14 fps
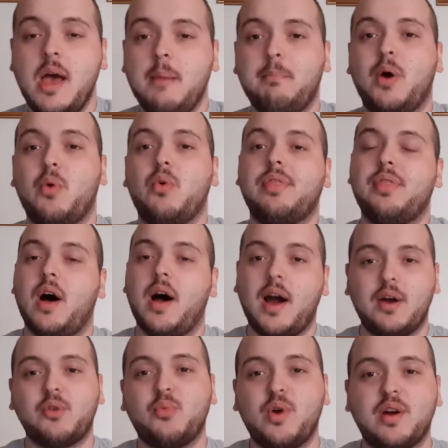But with the
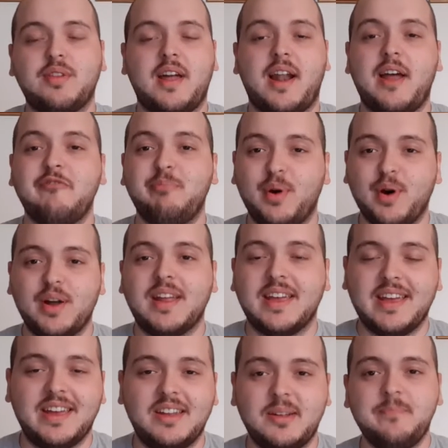hard work that I've put
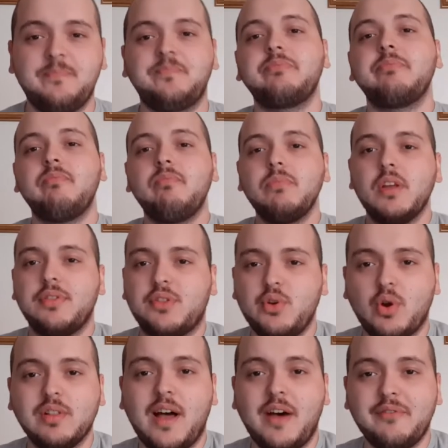in, your
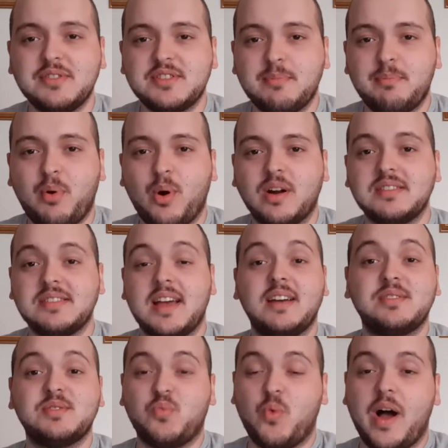love and support
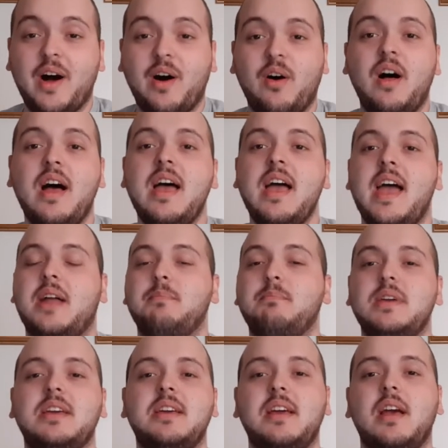as well, and
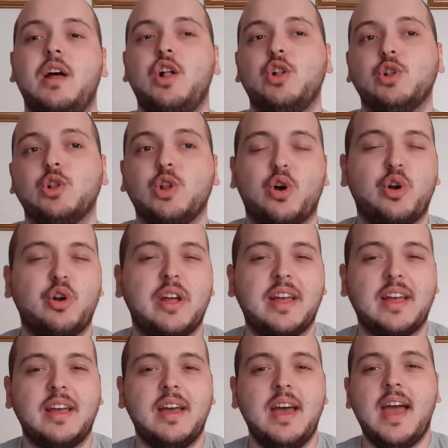me
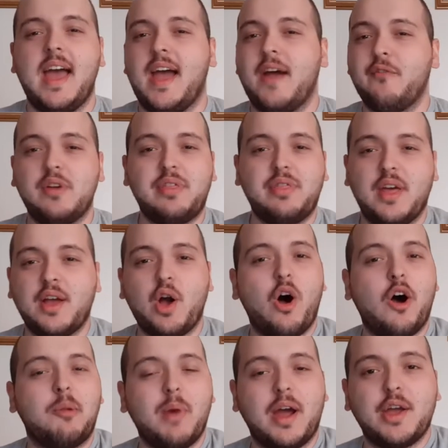learning everything
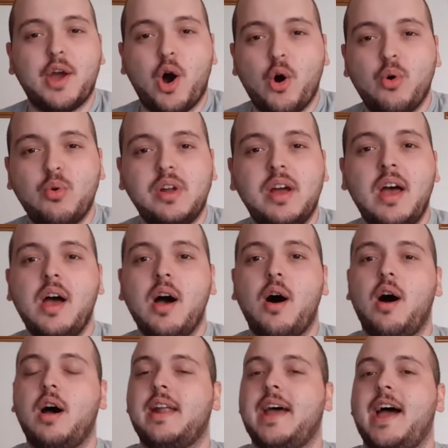on my own
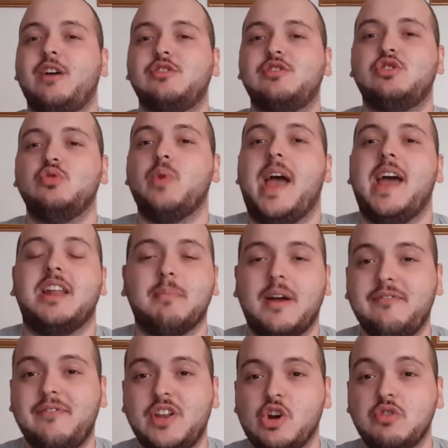on how to edit my
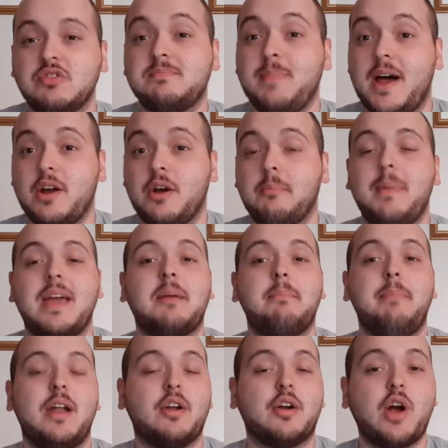videos better, make
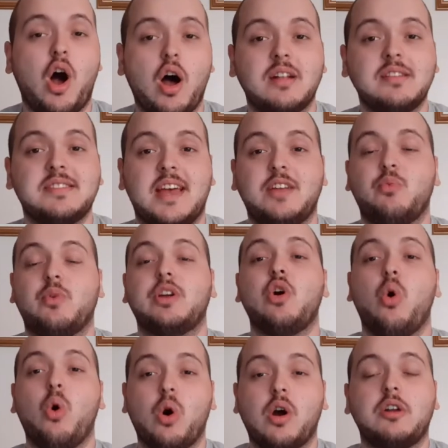better content,
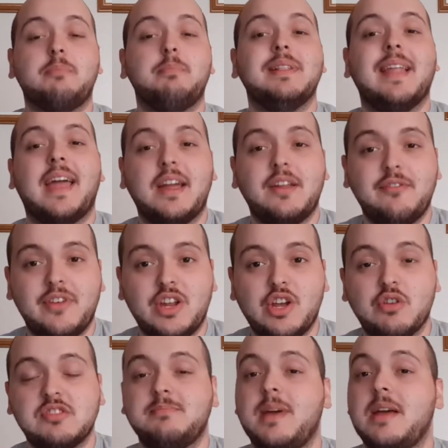record, plan
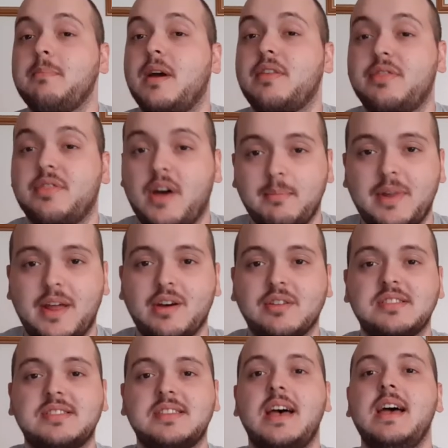videos, make my
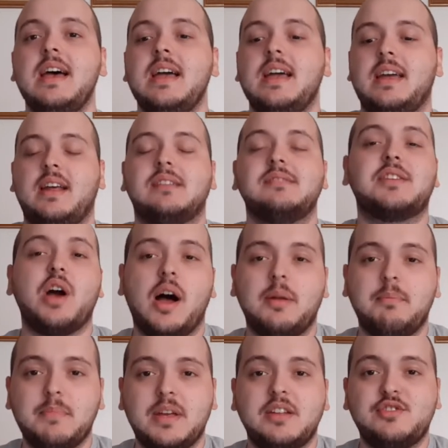thumbnails, it has
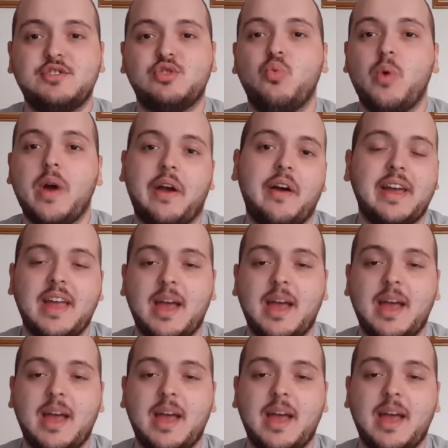gotten me to where I